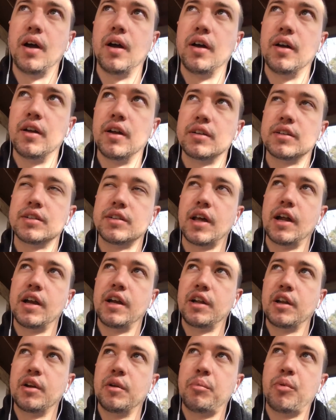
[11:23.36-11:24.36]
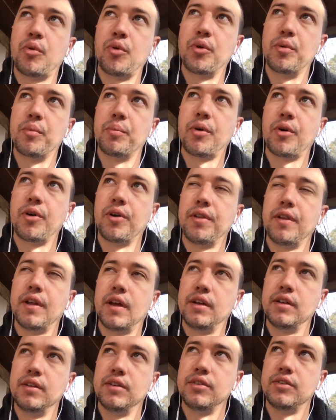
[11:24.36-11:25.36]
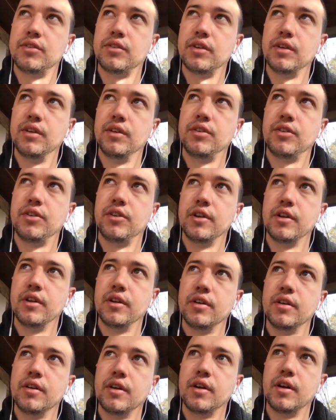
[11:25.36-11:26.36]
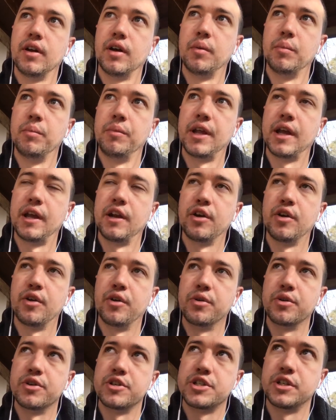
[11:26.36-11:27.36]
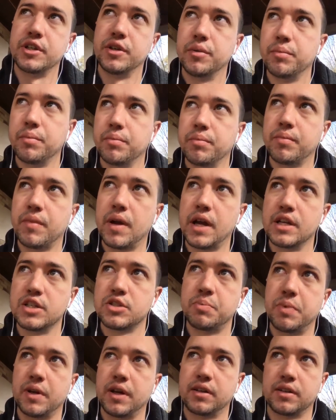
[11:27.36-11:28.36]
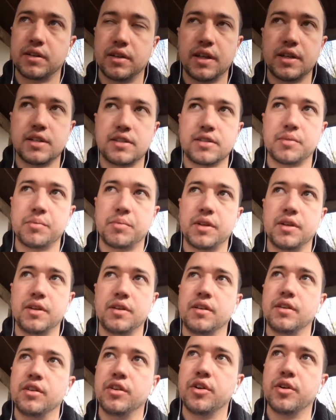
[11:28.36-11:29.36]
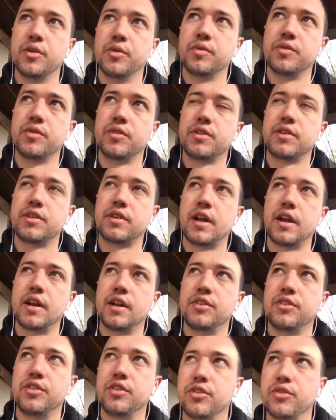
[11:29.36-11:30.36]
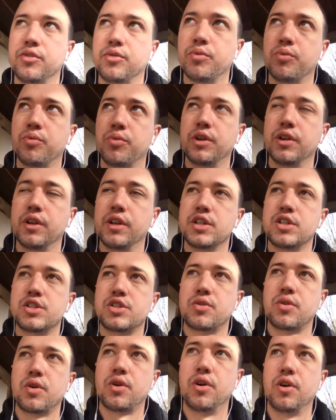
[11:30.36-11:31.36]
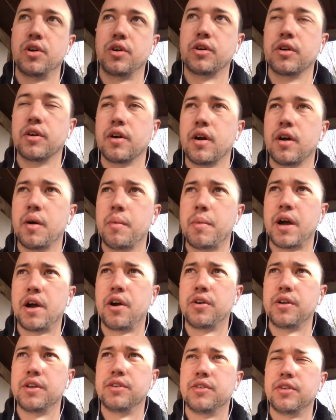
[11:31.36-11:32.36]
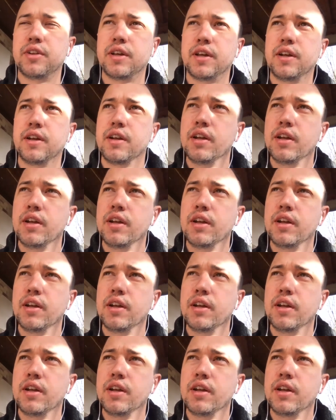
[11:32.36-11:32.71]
exciting and important part of that is the data ownership aspect, and that's something, you know, Status is really strong about. Is that